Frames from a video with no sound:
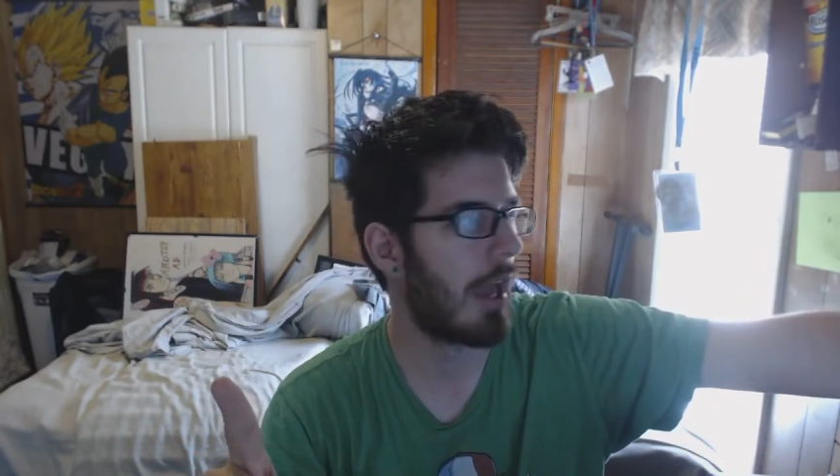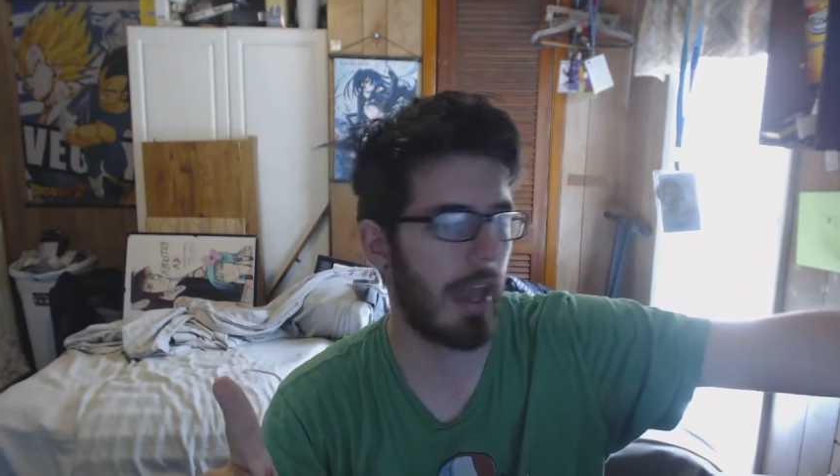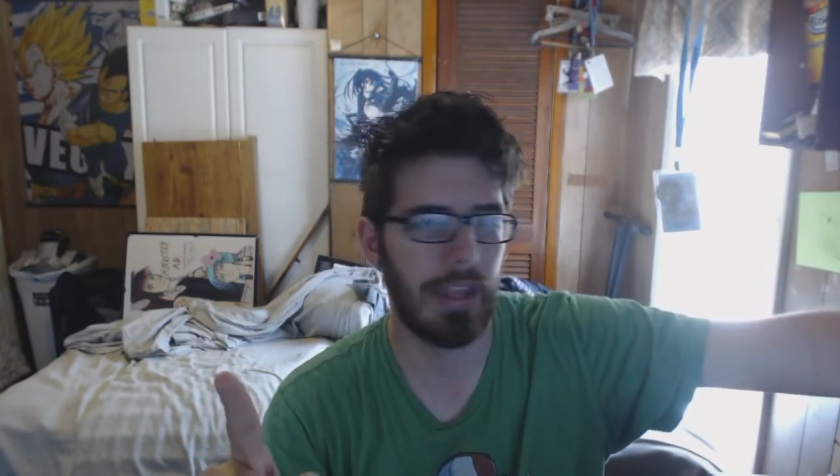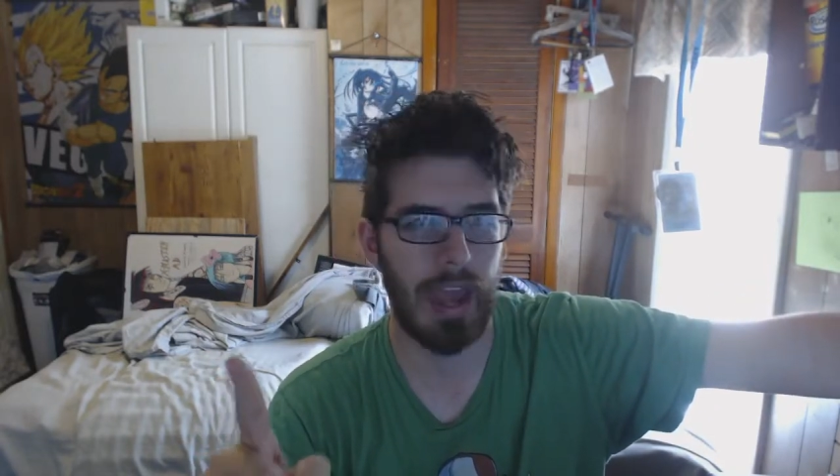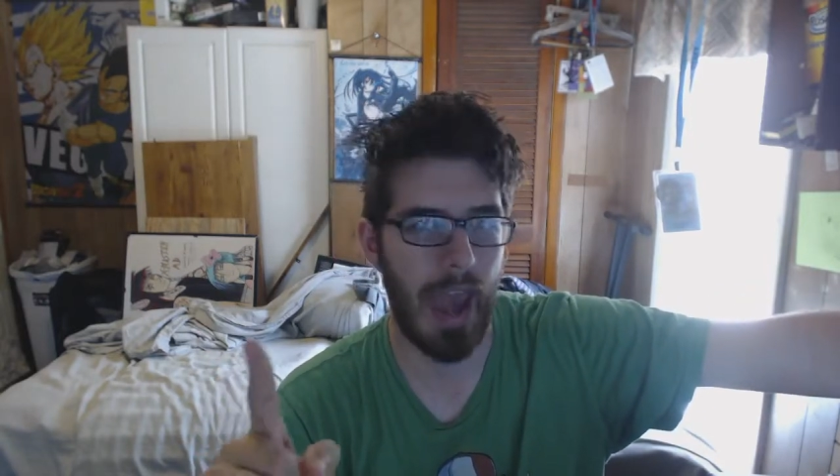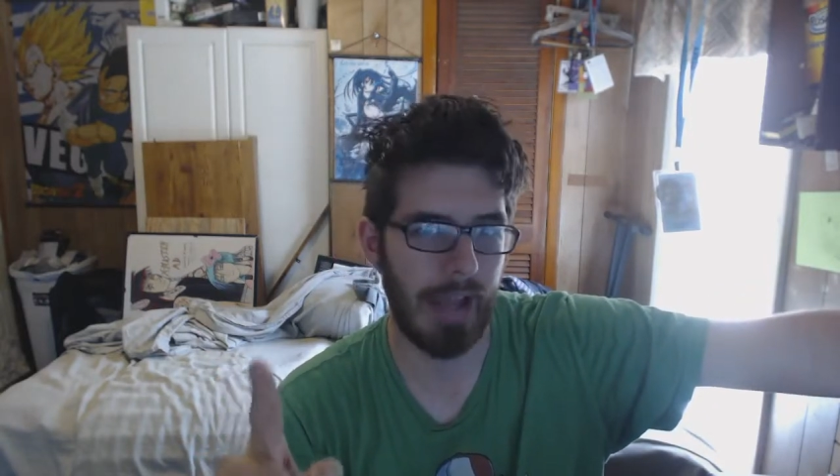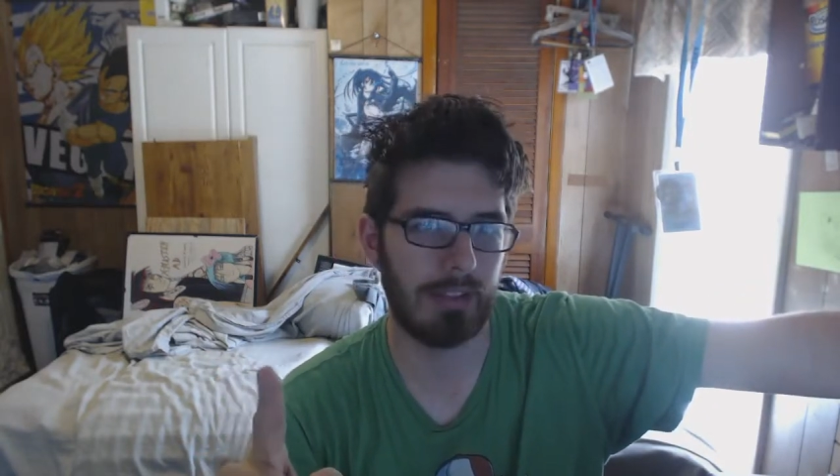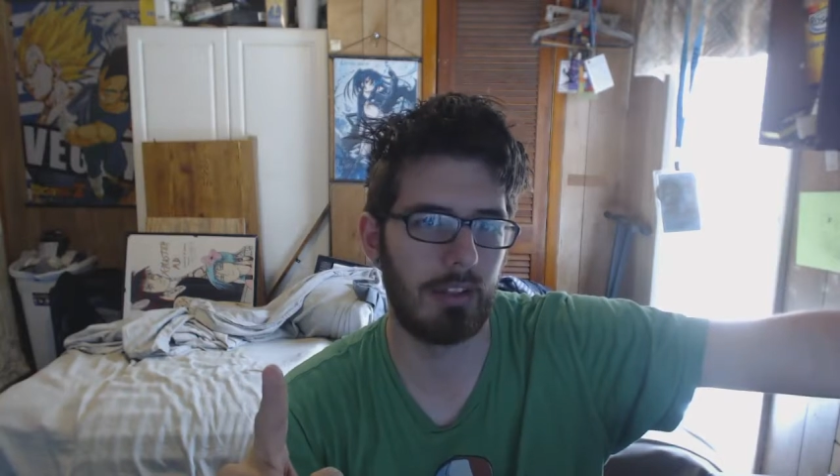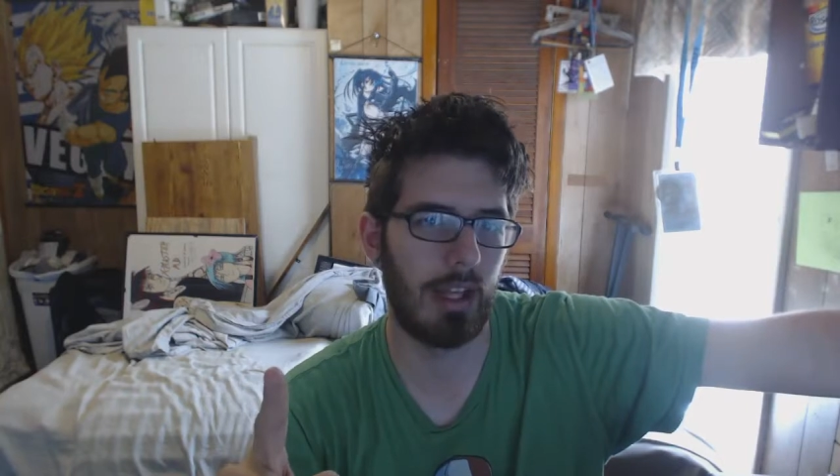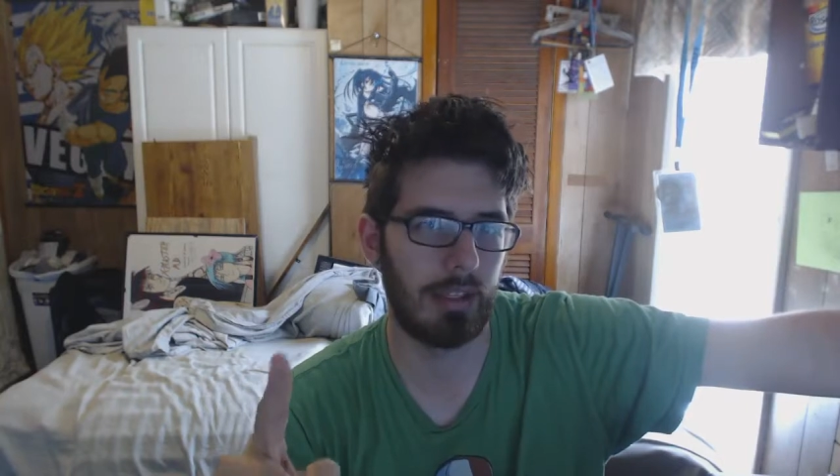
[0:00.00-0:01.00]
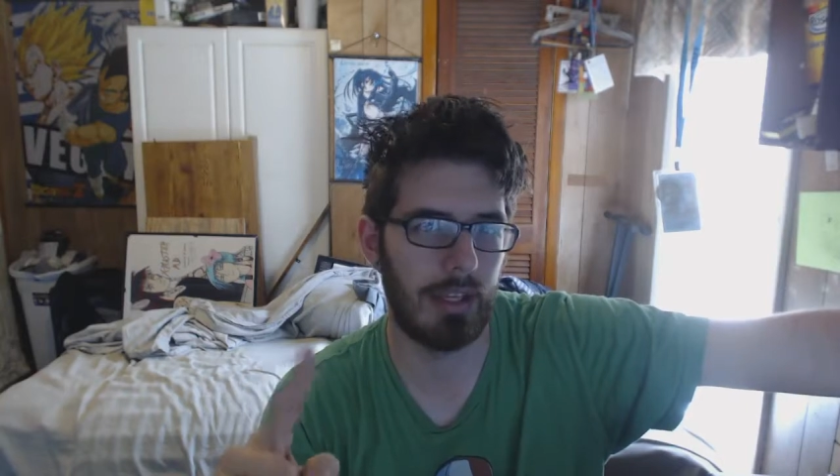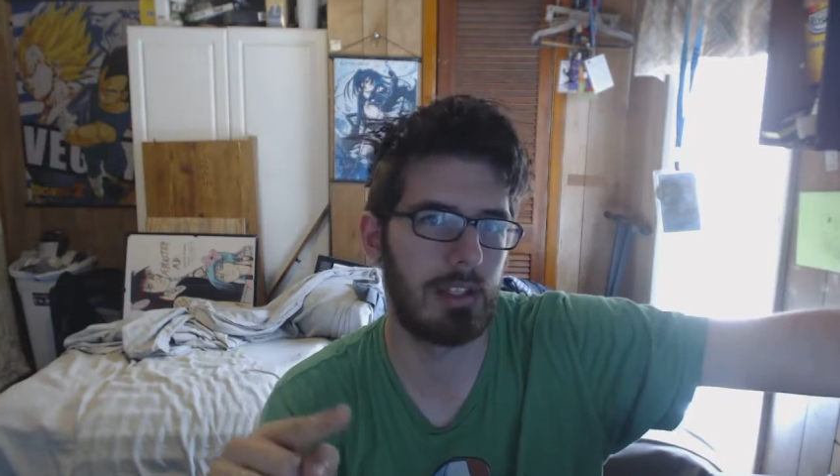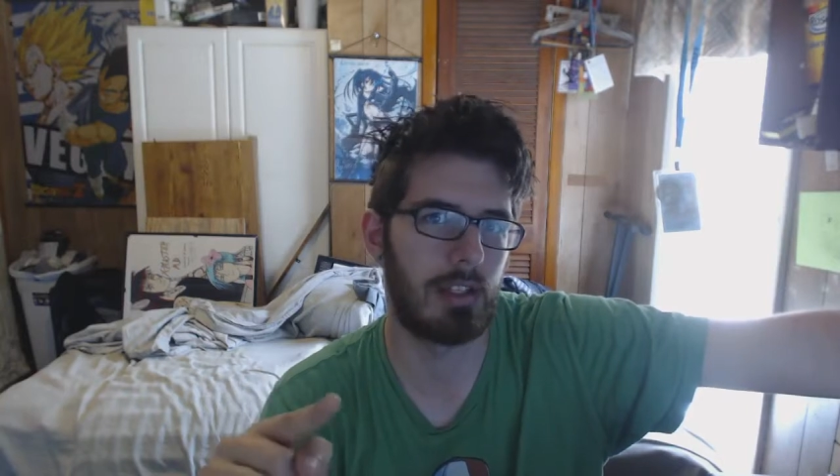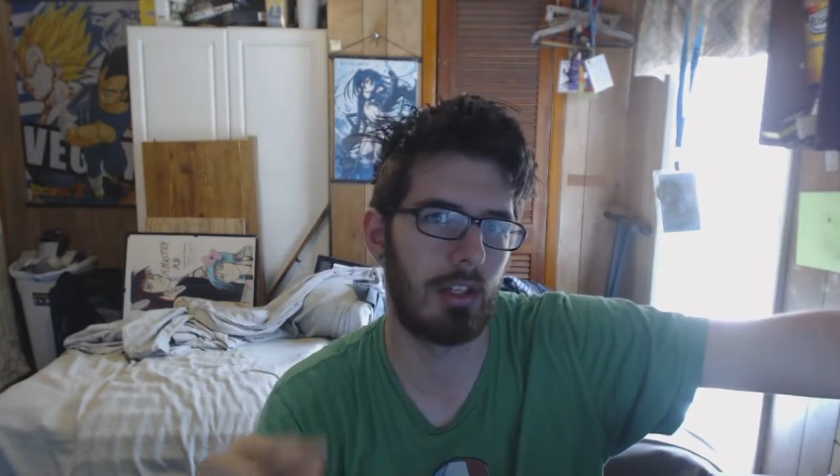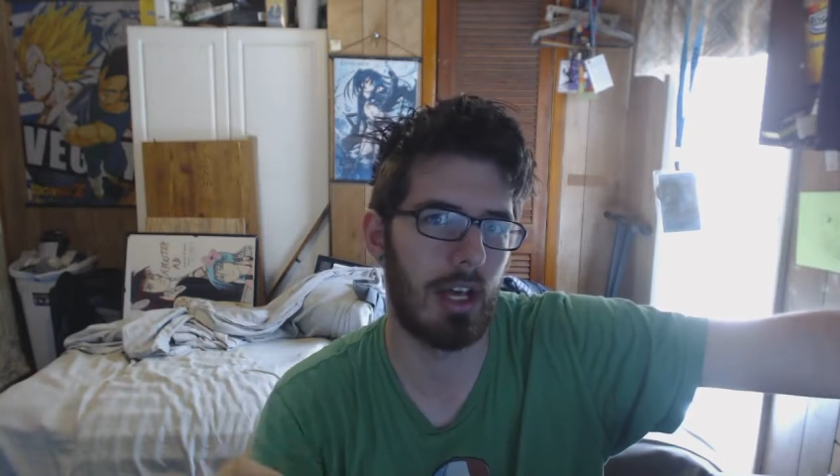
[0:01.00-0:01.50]
and they acted like the
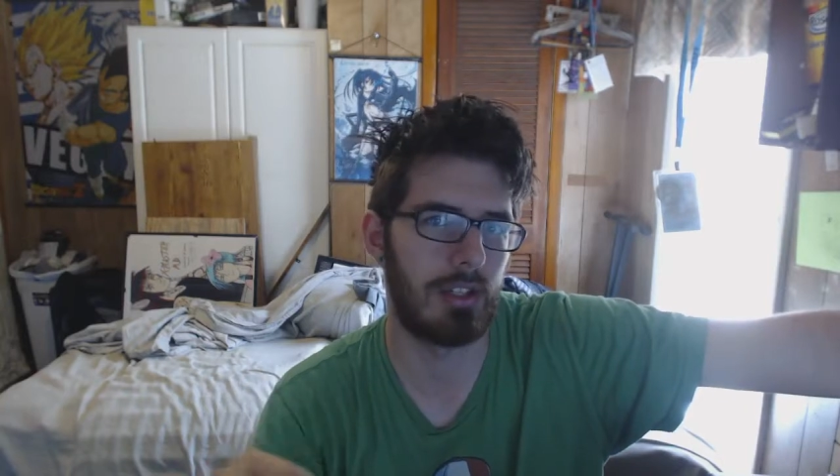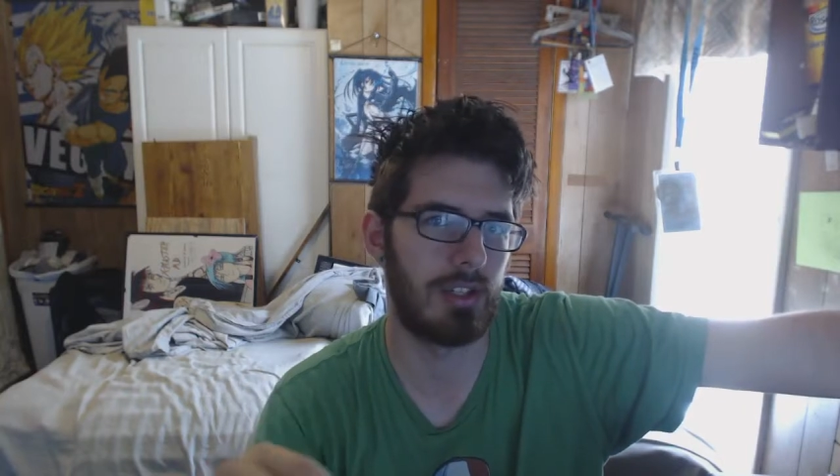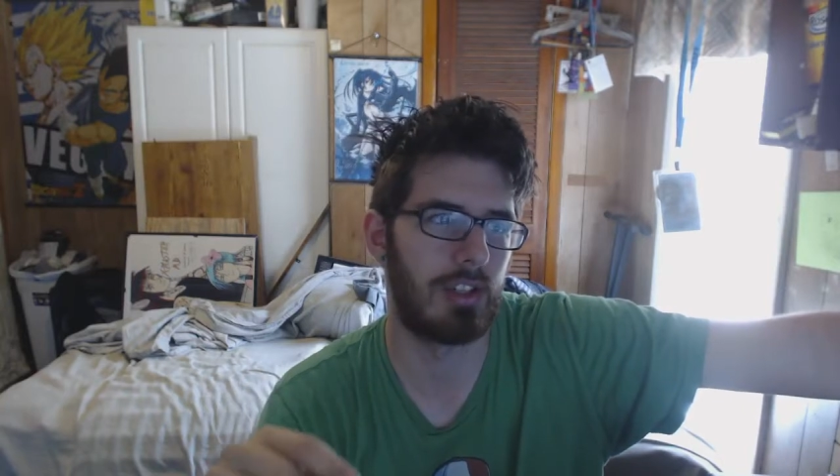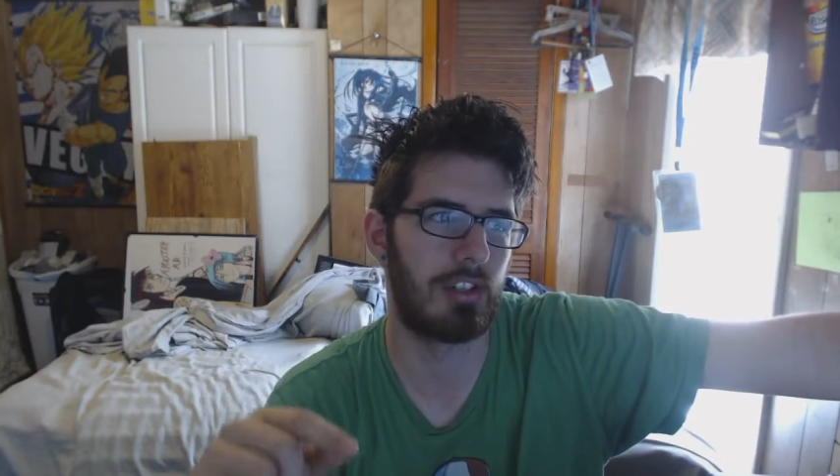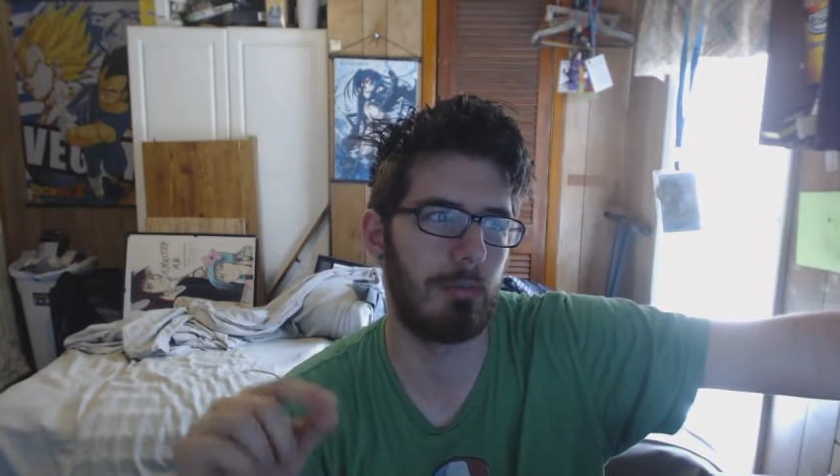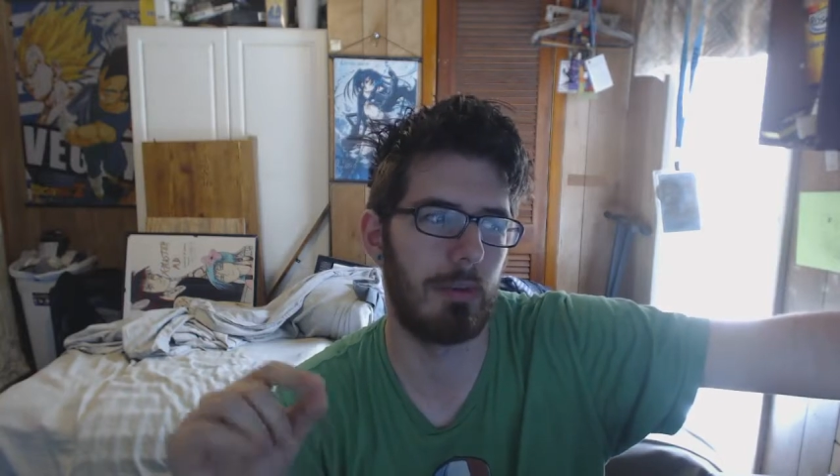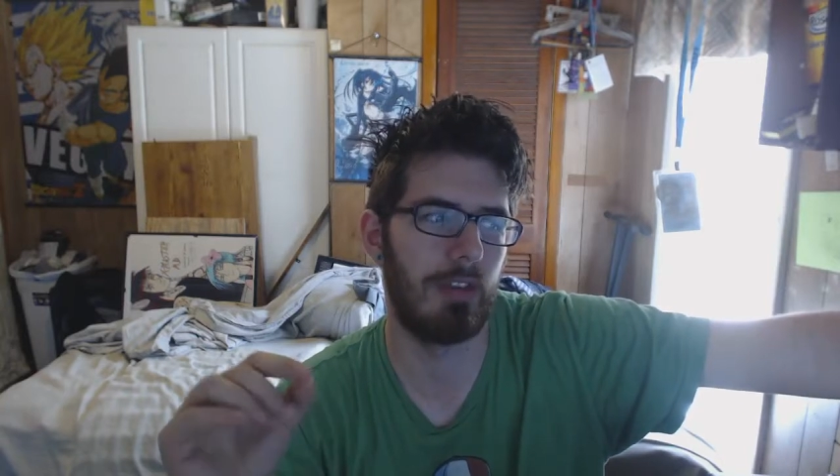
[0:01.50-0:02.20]
SLI system,